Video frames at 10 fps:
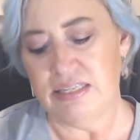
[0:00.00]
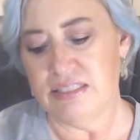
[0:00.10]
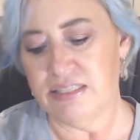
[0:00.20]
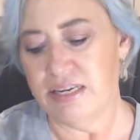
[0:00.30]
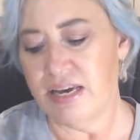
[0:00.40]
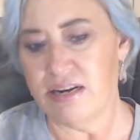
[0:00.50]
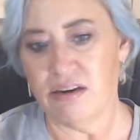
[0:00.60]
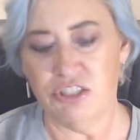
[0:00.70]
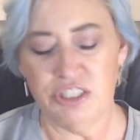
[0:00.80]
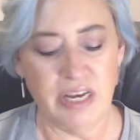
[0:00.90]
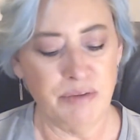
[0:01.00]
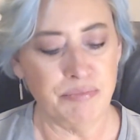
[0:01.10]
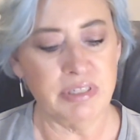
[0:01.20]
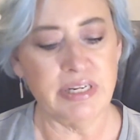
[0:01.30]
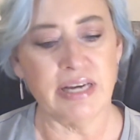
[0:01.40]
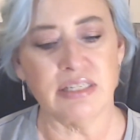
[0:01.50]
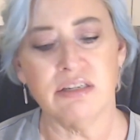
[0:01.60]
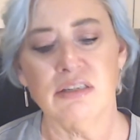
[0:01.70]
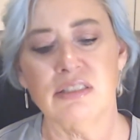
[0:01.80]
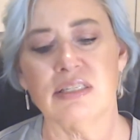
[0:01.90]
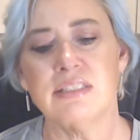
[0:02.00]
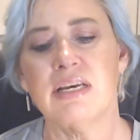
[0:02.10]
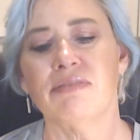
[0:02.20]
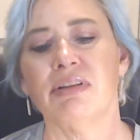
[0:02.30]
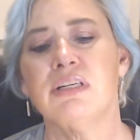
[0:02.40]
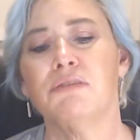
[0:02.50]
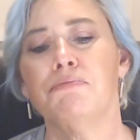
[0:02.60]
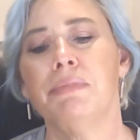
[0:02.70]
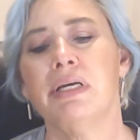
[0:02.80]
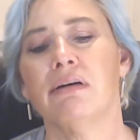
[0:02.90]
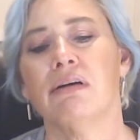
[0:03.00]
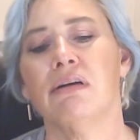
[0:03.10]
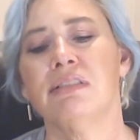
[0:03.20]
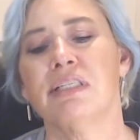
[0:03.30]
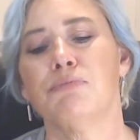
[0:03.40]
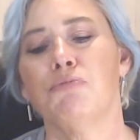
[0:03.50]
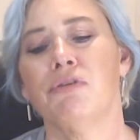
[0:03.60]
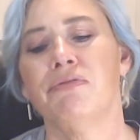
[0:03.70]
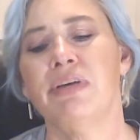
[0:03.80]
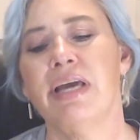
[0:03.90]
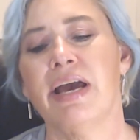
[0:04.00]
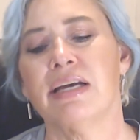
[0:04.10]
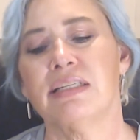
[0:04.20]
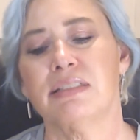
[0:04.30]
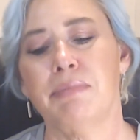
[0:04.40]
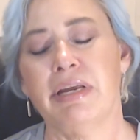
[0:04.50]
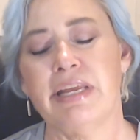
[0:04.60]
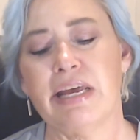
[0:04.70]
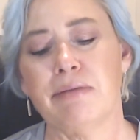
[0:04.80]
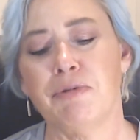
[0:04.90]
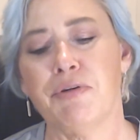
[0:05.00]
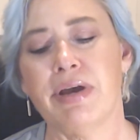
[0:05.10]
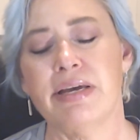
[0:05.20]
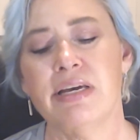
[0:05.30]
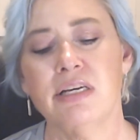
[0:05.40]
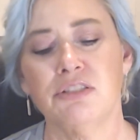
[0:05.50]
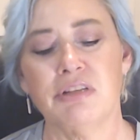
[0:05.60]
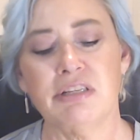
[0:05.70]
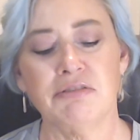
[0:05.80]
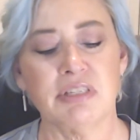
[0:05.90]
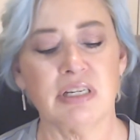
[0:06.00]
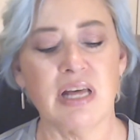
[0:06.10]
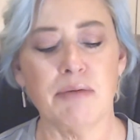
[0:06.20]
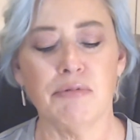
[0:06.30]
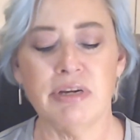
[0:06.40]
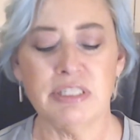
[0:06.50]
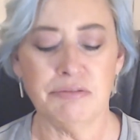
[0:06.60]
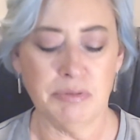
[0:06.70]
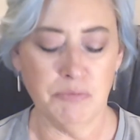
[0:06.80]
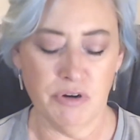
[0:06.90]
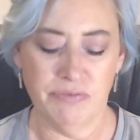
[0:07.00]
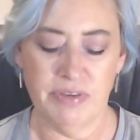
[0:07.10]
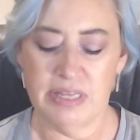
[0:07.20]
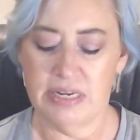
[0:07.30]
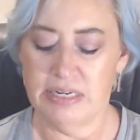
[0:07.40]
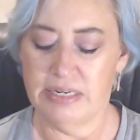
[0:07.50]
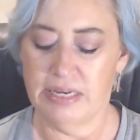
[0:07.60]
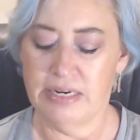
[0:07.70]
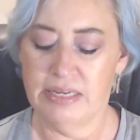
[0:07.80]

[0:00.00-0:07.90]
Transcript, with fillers: We get our shade protector. It does have a little mirror. It says Morphe X Manny M U A. So this was a collaboration with Morphe that he did.